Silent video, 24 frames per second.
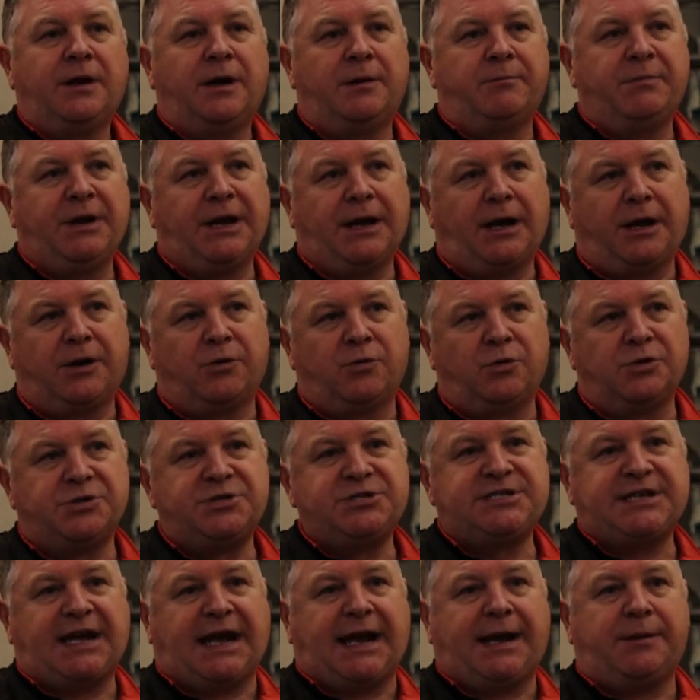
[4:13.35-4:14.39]
and being able to
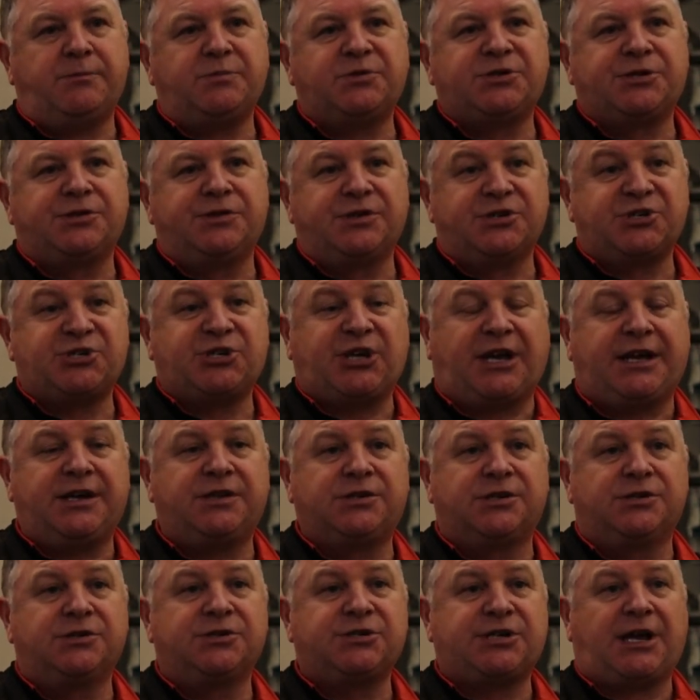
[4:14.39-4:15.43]
adapt the
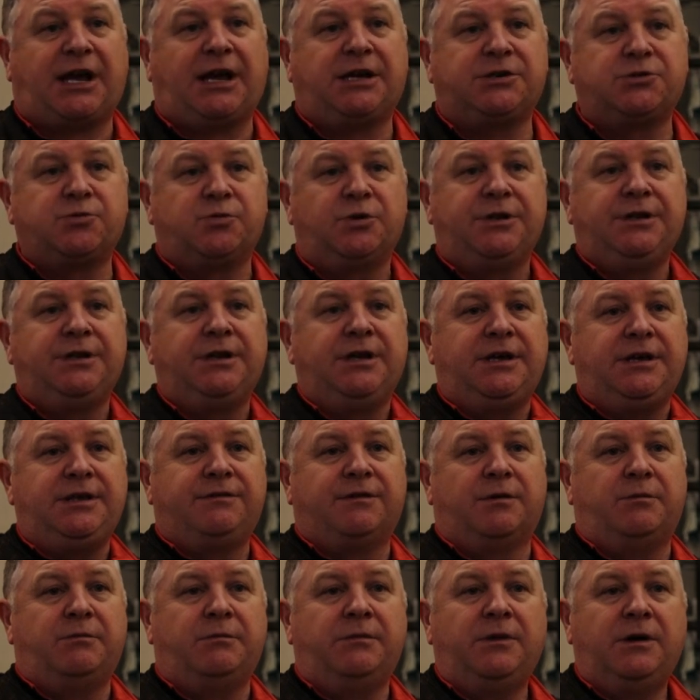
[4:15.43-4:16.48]
sectors as we need
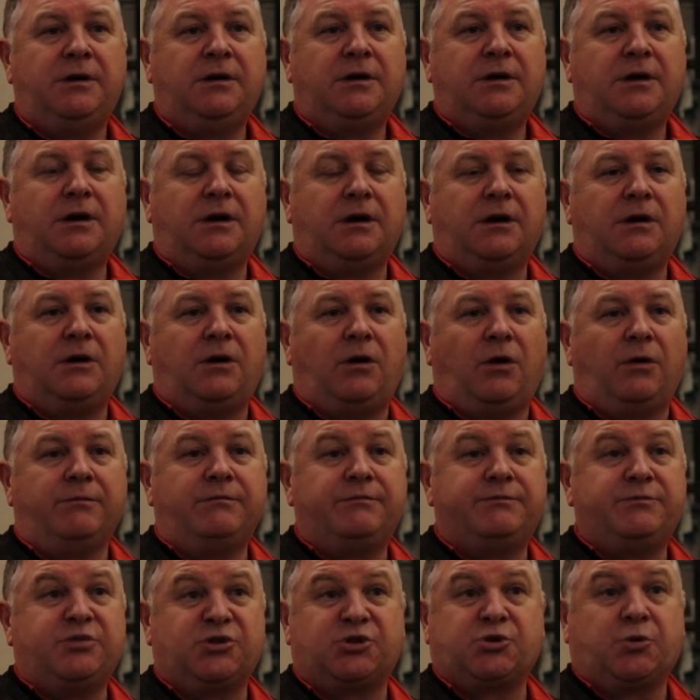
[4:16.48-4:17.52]
them uh, on,
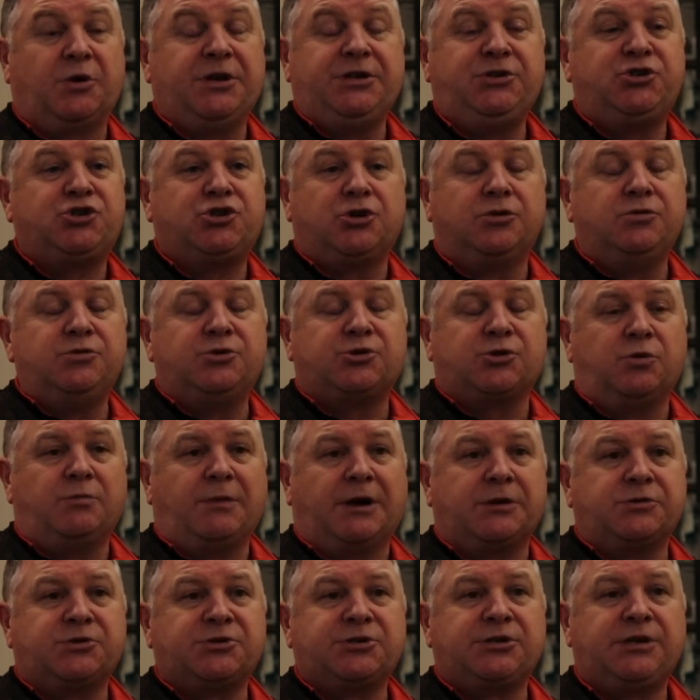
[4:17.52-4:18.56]
between shoots
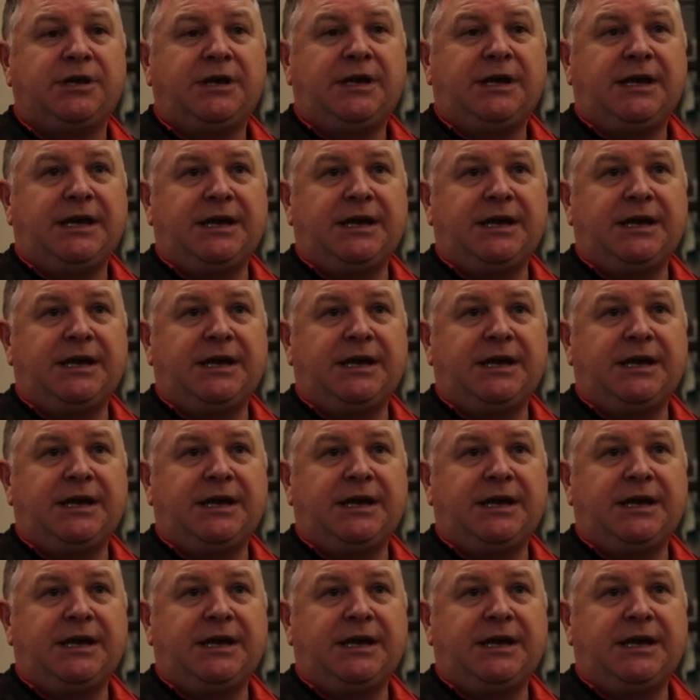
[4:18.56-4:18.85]
almost,